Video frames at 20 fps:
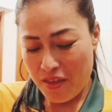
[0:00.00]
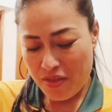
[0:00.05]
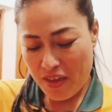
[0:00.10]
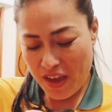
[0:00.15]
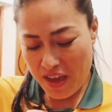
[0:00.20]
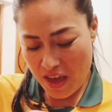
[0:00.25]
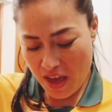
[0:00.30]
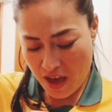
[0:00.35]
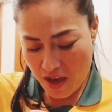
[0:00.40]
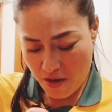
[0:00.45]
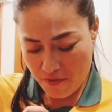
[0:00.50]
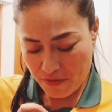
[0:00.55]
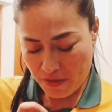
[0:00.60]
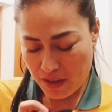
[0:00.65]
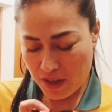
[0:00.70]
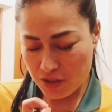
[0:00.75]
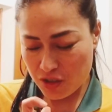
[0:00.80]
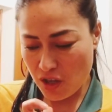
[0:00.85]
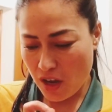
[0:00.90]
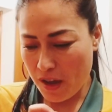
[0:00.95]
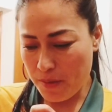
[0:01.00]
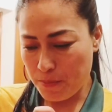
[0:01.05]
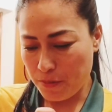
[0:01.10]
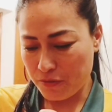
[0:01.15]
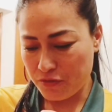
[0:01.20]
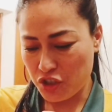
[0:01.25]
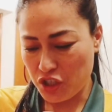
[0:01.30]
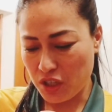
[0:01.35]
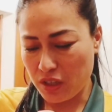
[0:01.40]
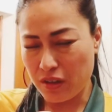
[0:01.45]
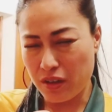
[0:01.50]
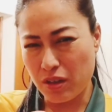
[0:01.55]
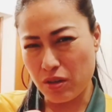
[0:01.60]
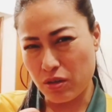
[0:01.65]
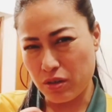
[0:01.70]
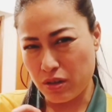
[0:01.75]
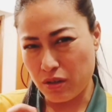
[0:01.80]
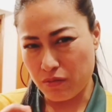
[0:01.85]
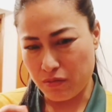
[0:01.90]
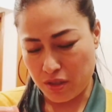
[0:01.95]
They have a type of chili
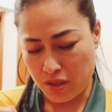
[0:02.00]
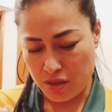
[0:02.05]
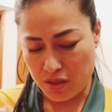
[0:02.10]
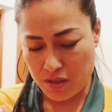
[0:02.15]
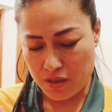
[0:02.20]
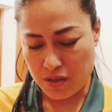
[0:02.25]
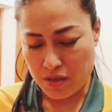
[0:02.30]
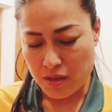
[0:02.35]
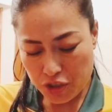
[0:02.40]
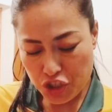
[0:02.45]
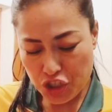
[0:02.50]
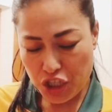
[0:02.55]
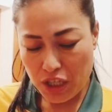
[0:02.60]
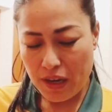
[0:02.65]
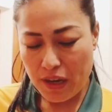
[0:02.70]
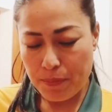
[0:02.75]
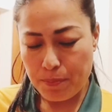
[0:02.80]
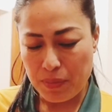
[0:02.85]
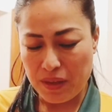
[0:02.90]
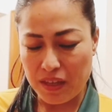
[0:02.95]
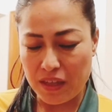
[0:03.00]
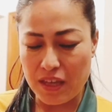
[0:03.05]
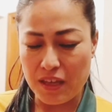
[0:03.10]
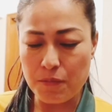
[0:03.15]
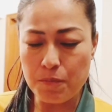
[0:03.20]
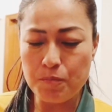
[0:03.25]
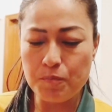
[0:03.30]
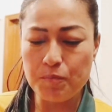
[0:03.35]
on it, which is chile piquin.